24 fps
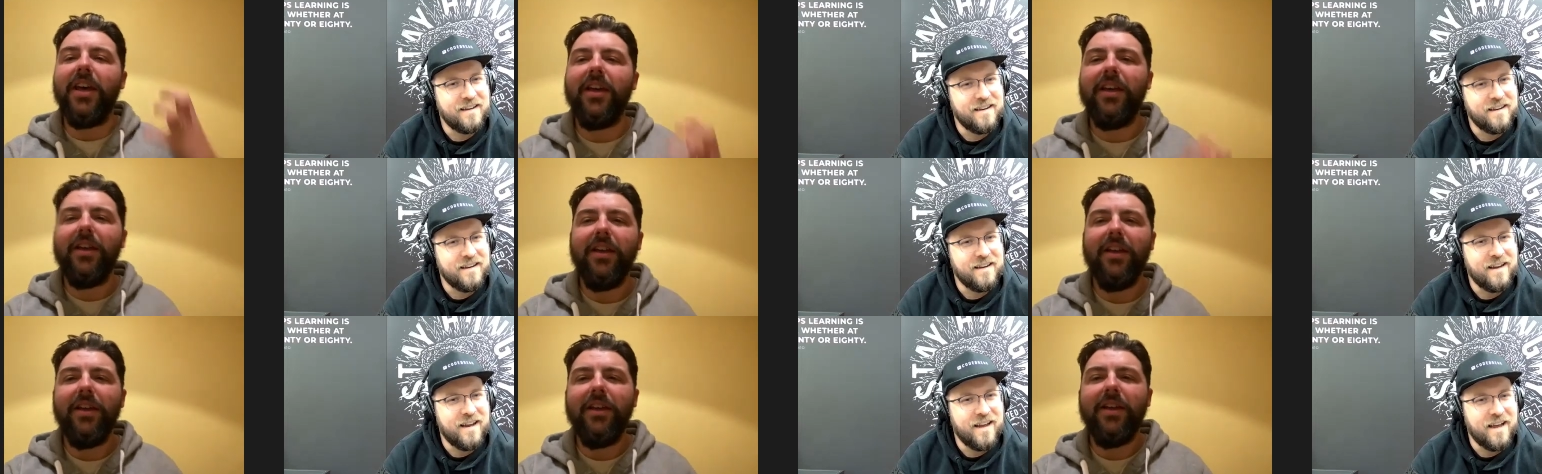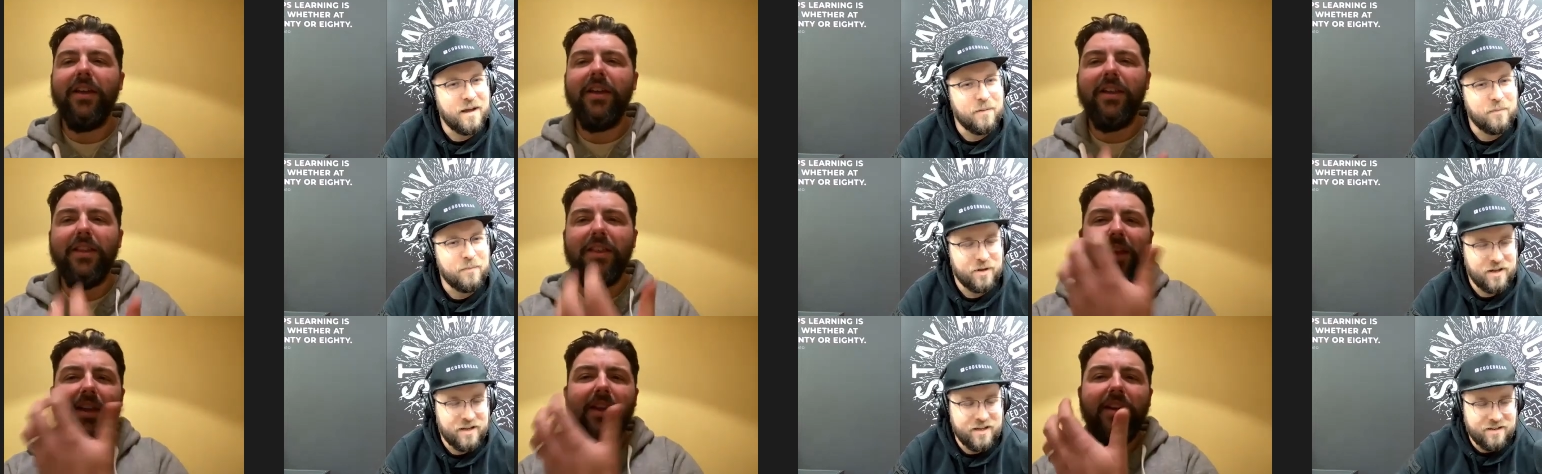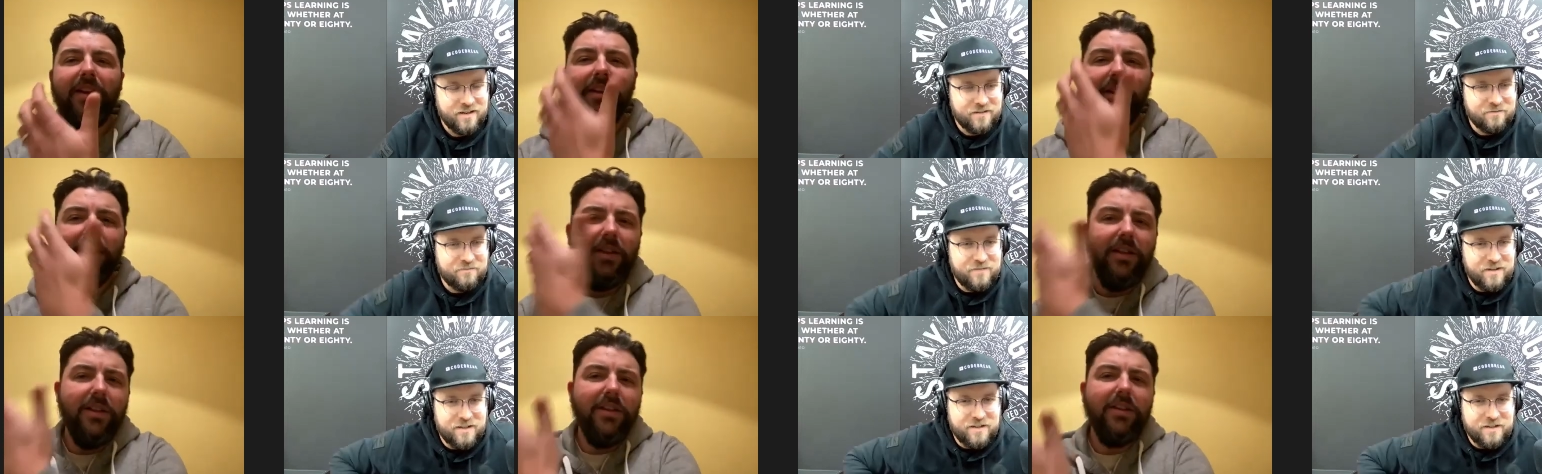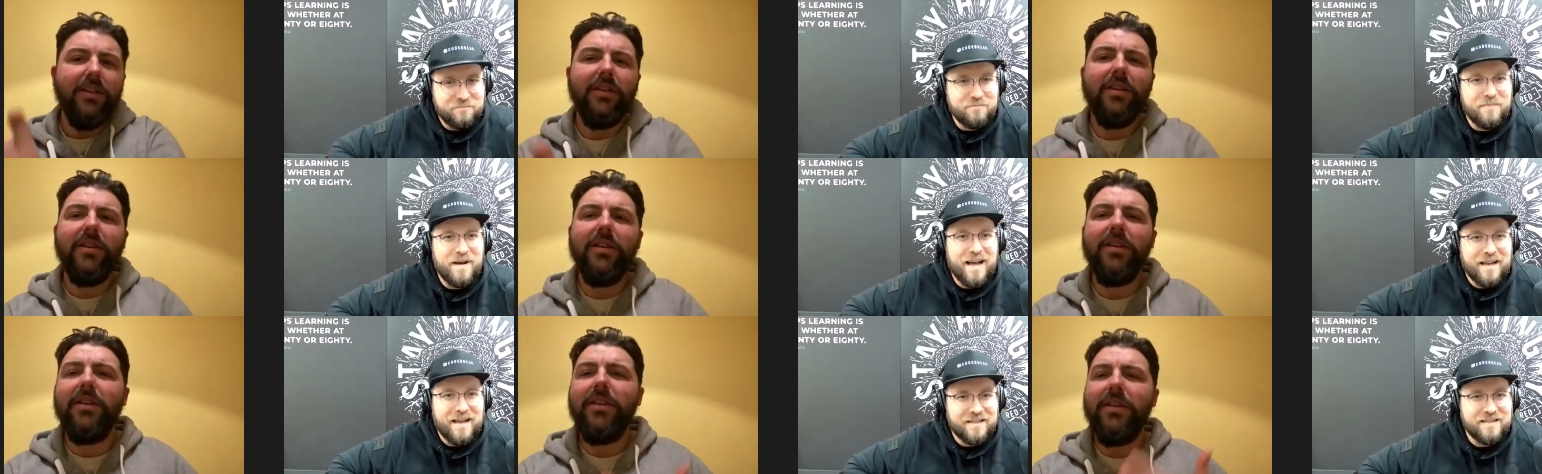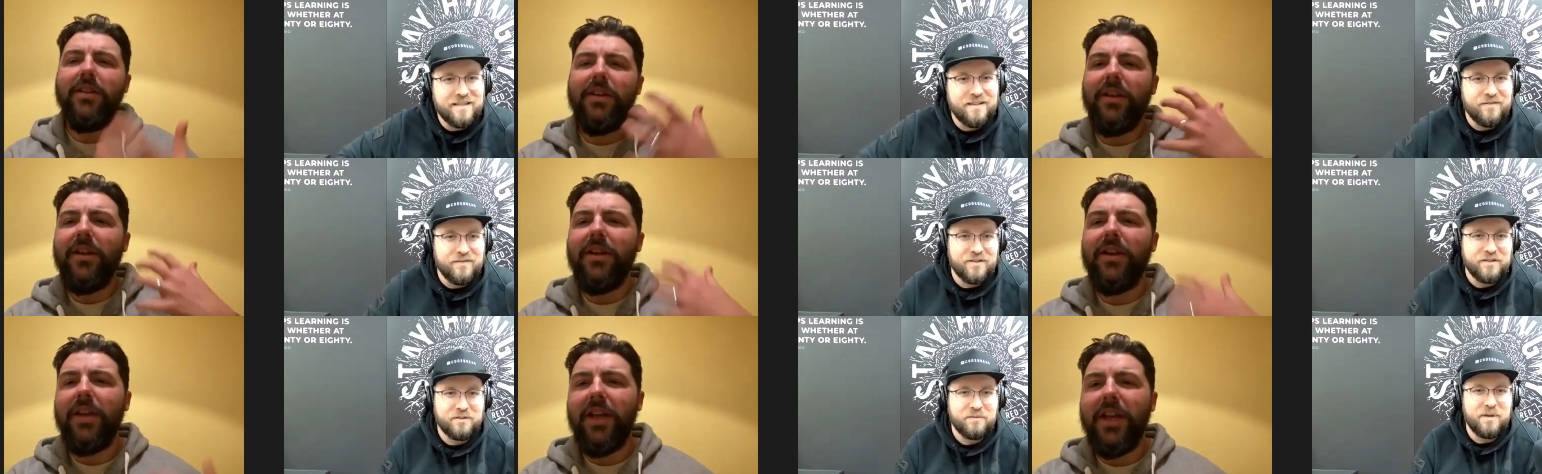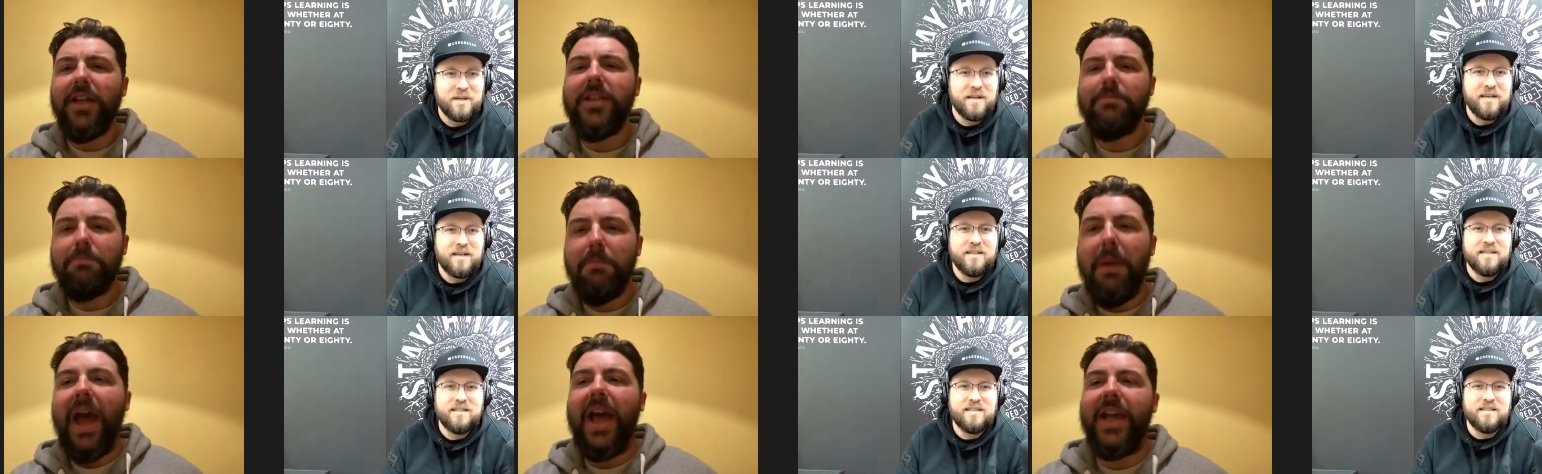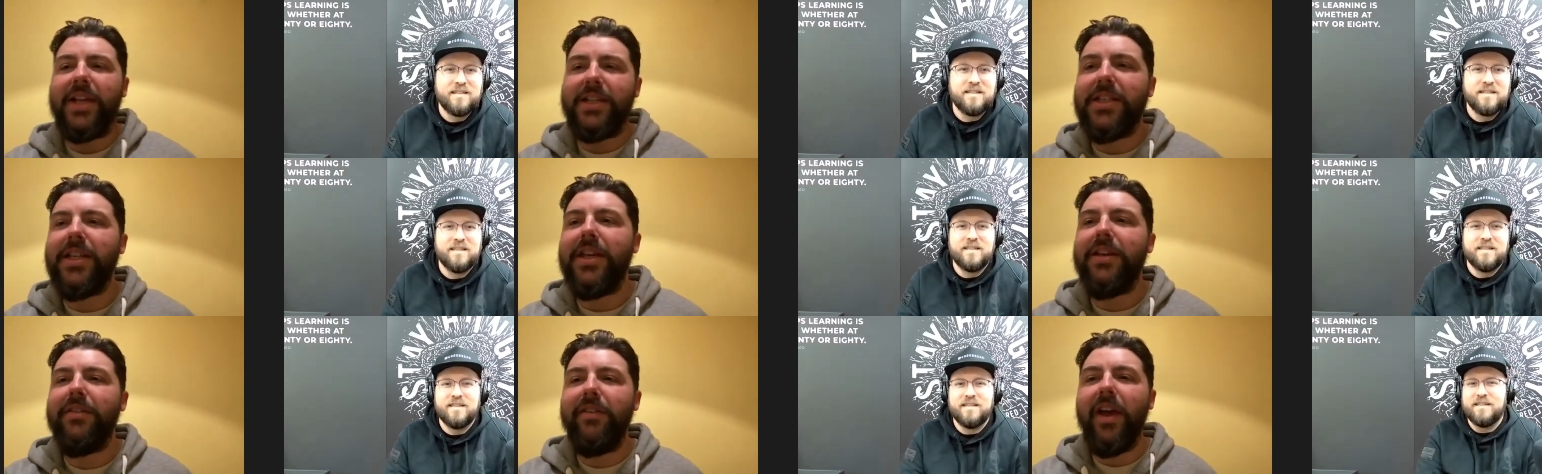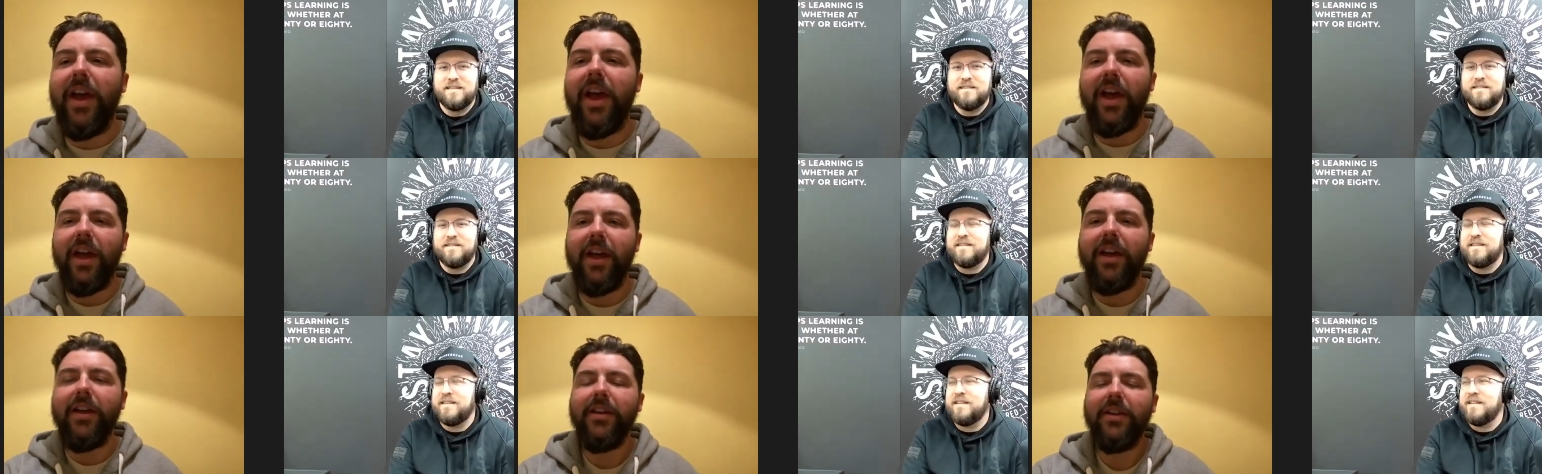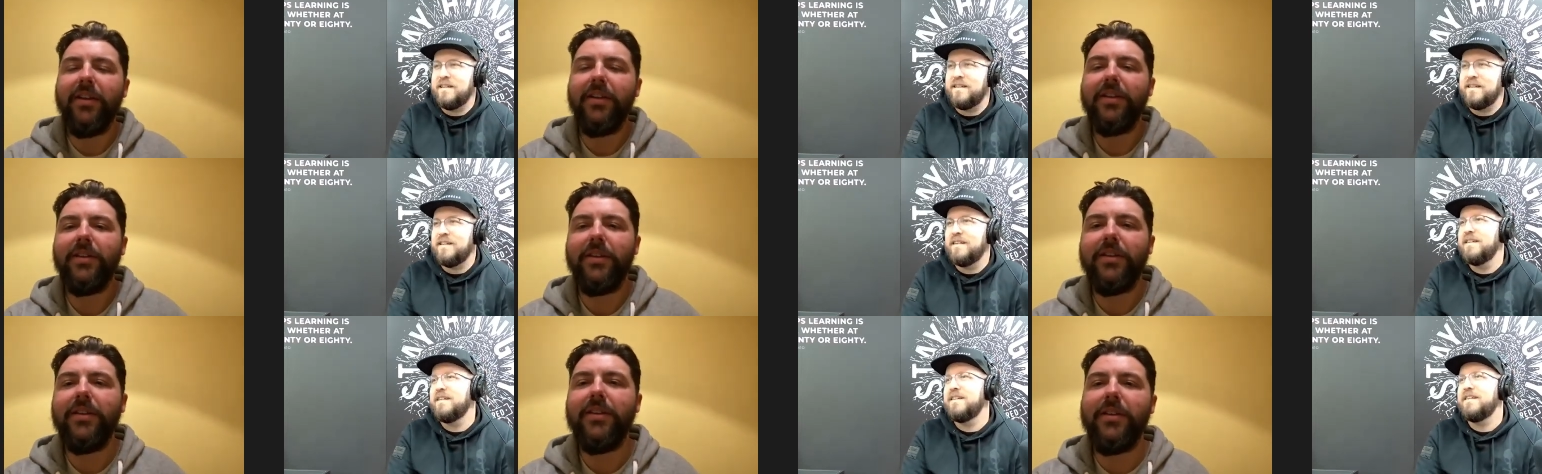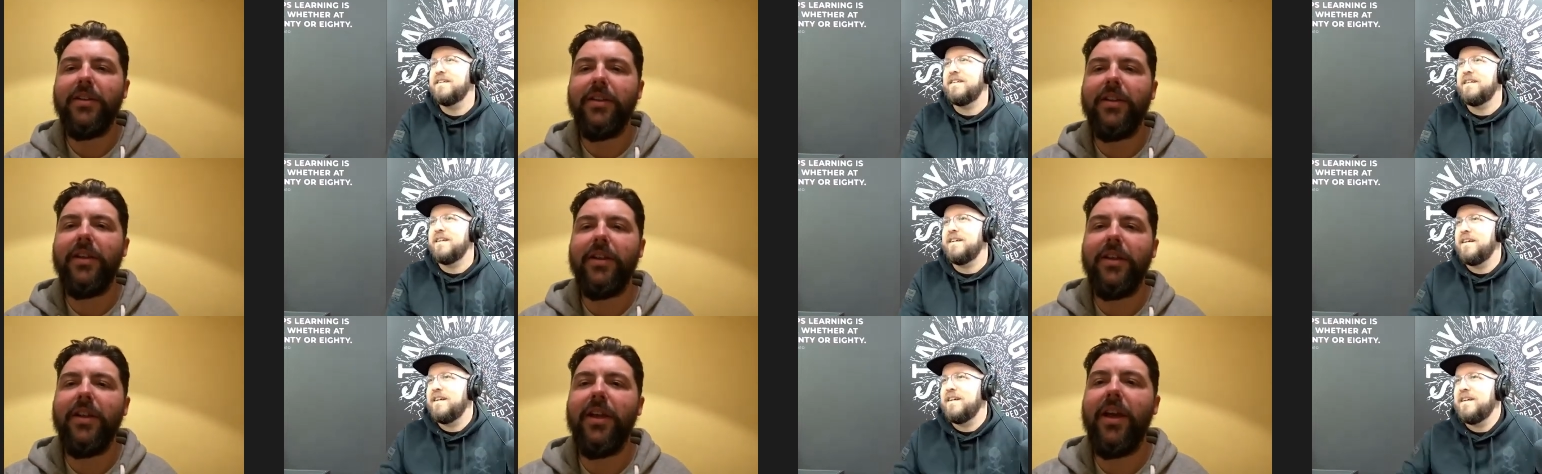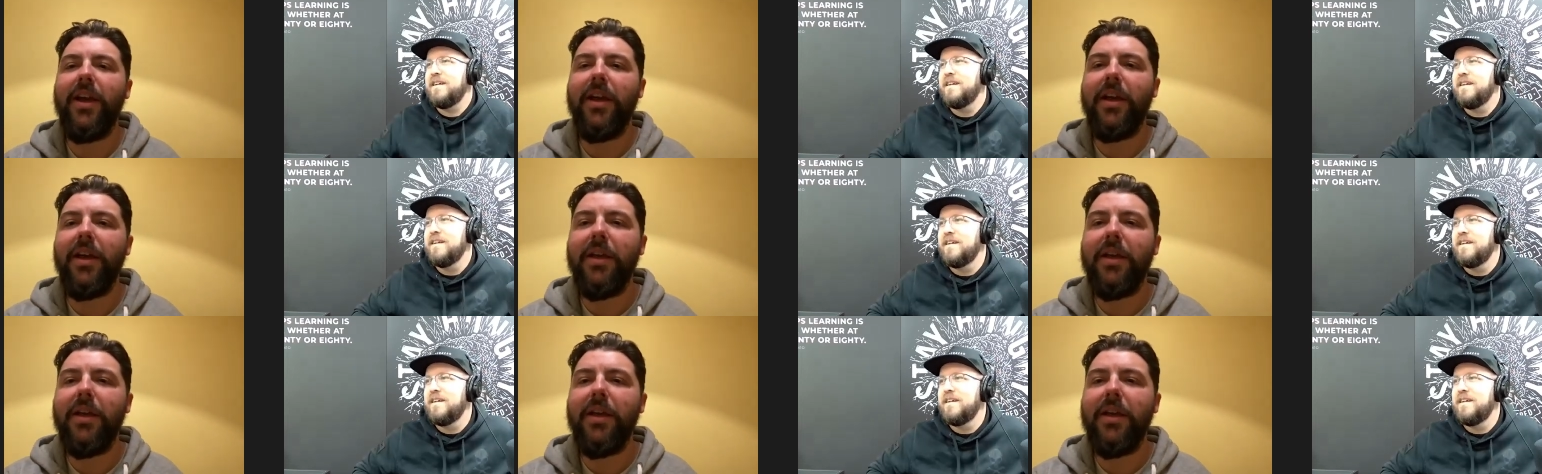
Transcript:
Speaker 1: Yeah, but he's he's massive as well. Massive, yeah. Yeah. Yeah.